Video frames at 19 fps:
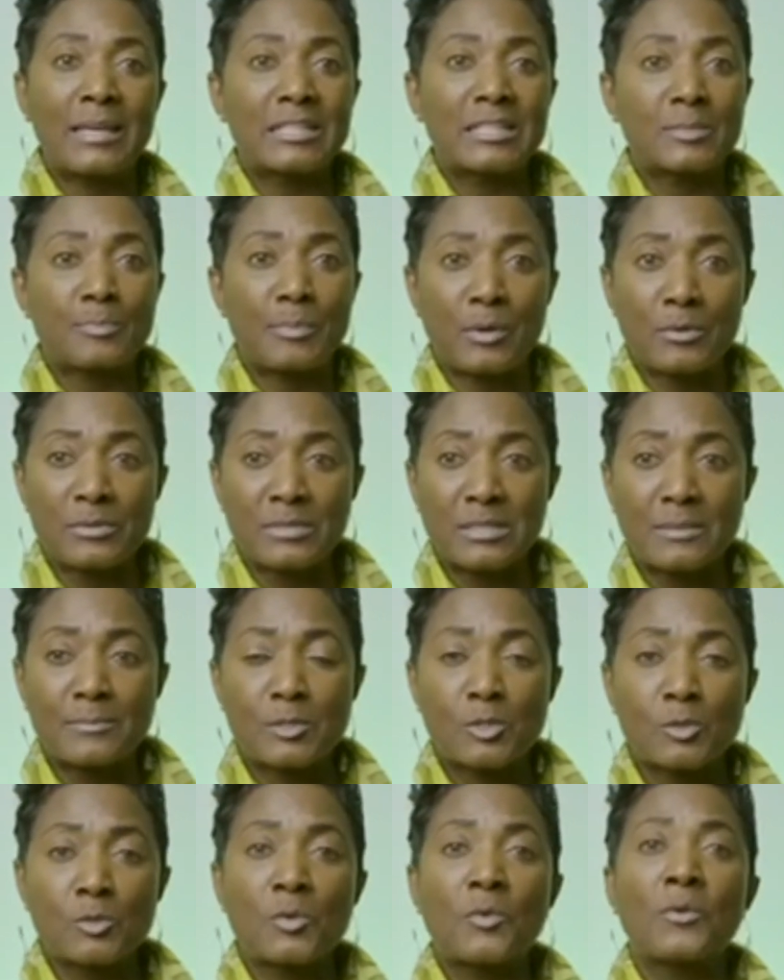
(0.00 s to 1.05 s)
expose them
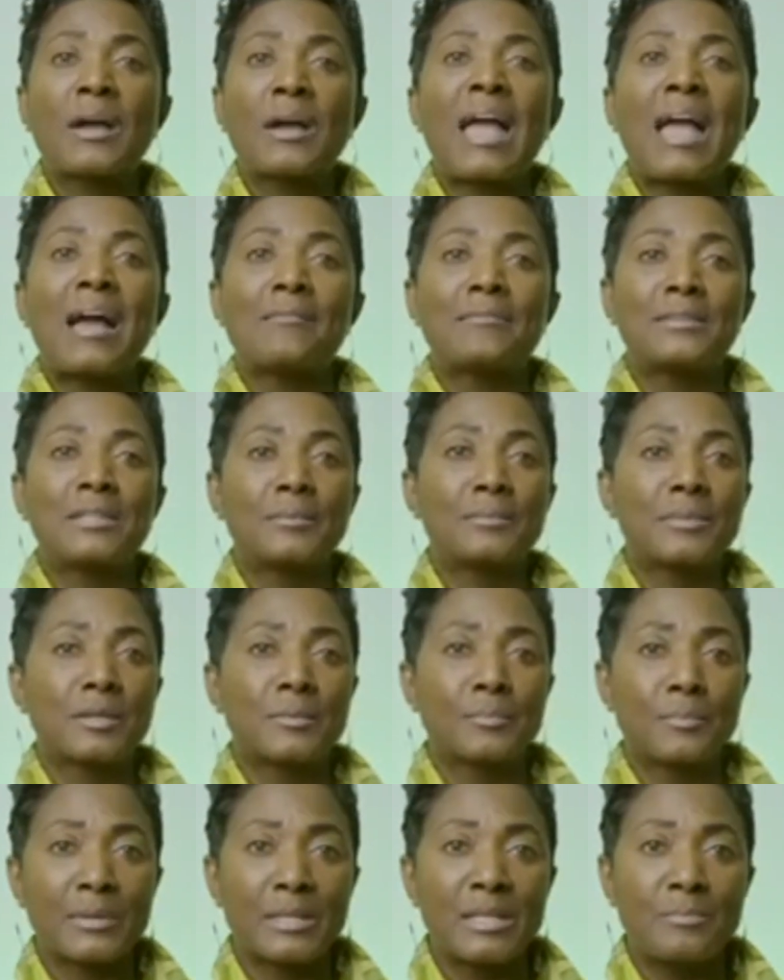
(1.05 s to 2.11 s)
to or have them
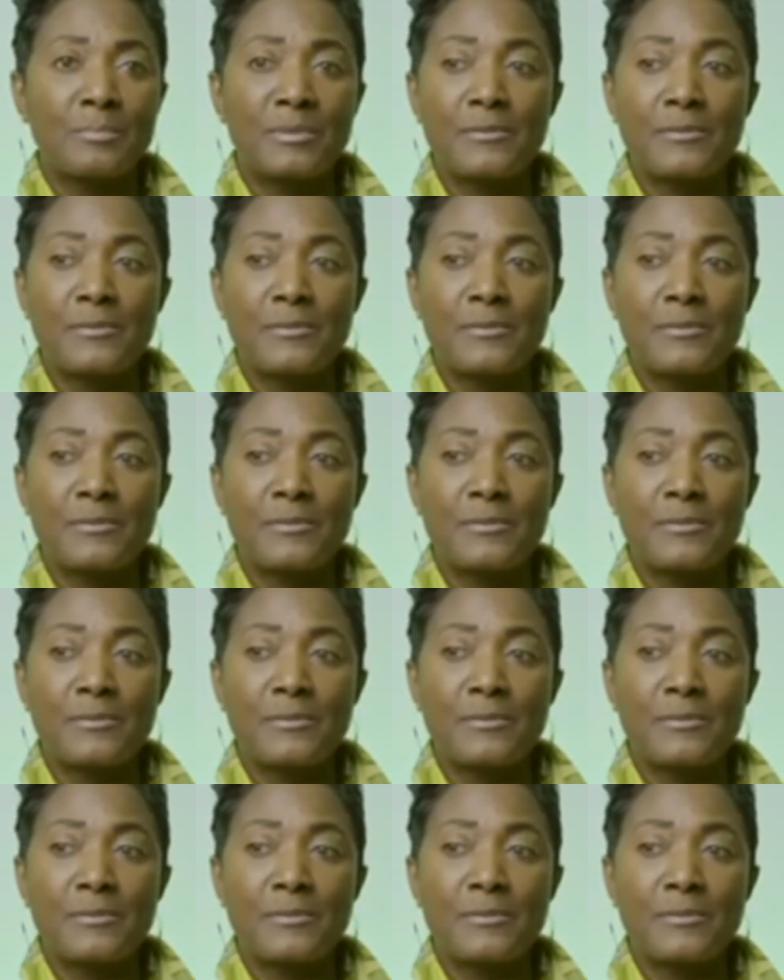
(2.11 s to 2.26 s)
complete